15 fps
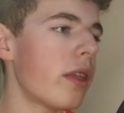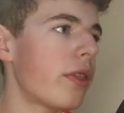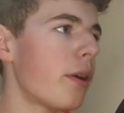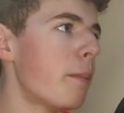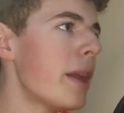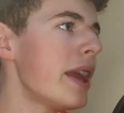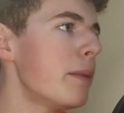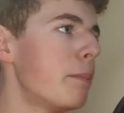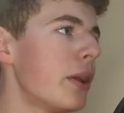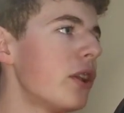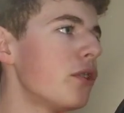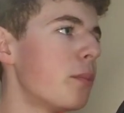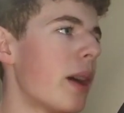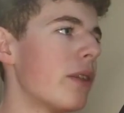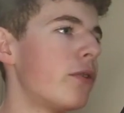the main
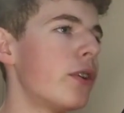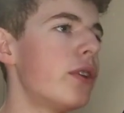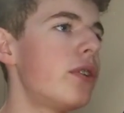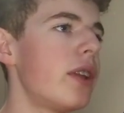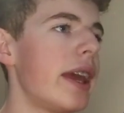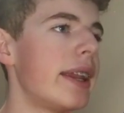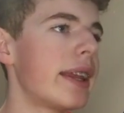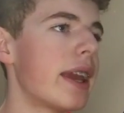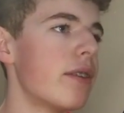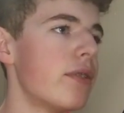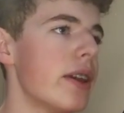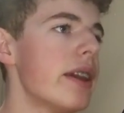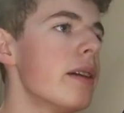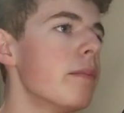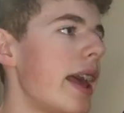build method in
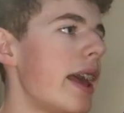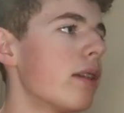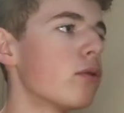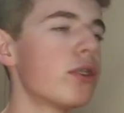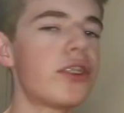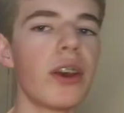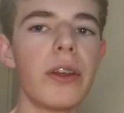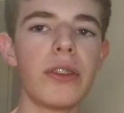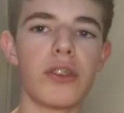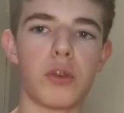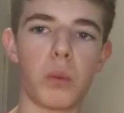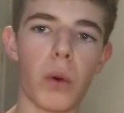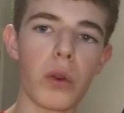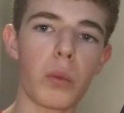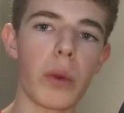Kivy, it returns
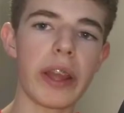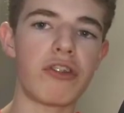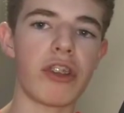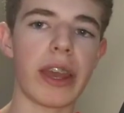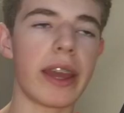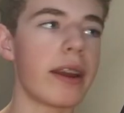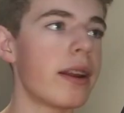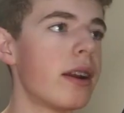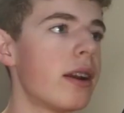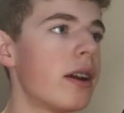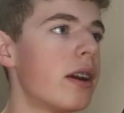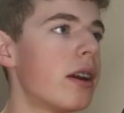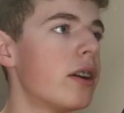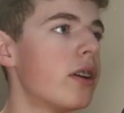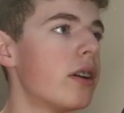one widget.
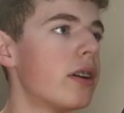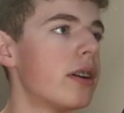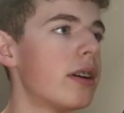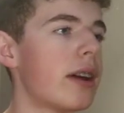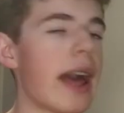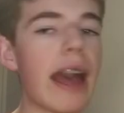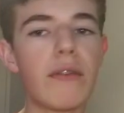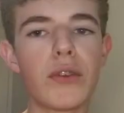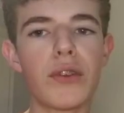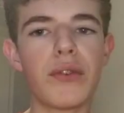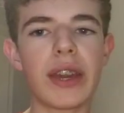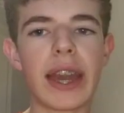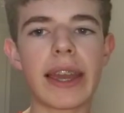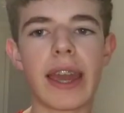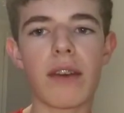
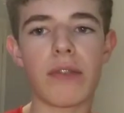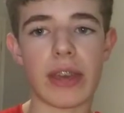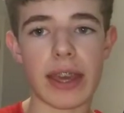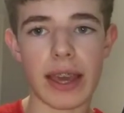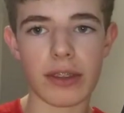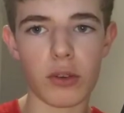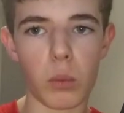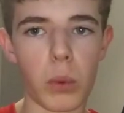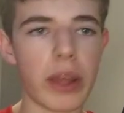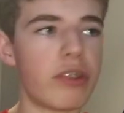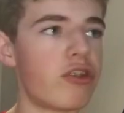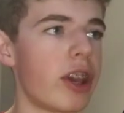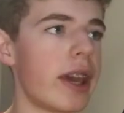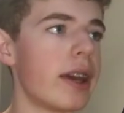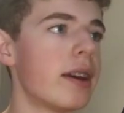Everything in Kivy is a
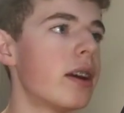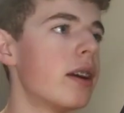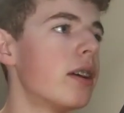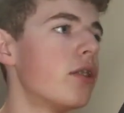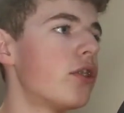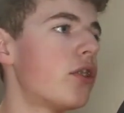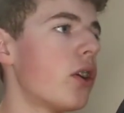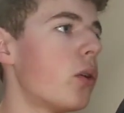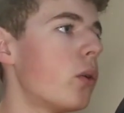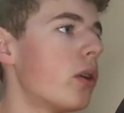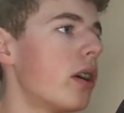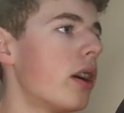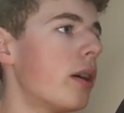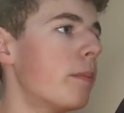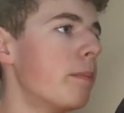widget. So
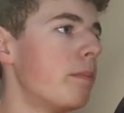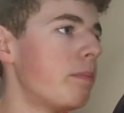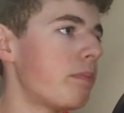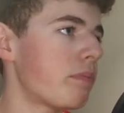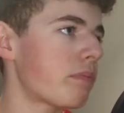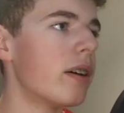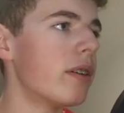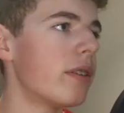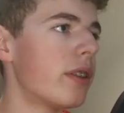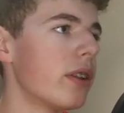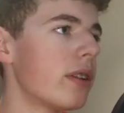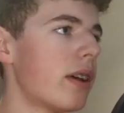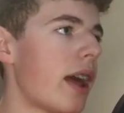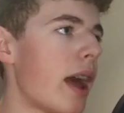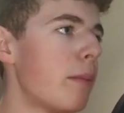
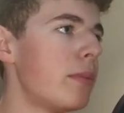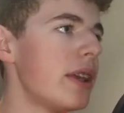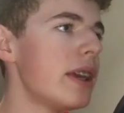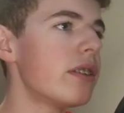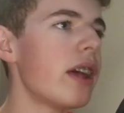the MD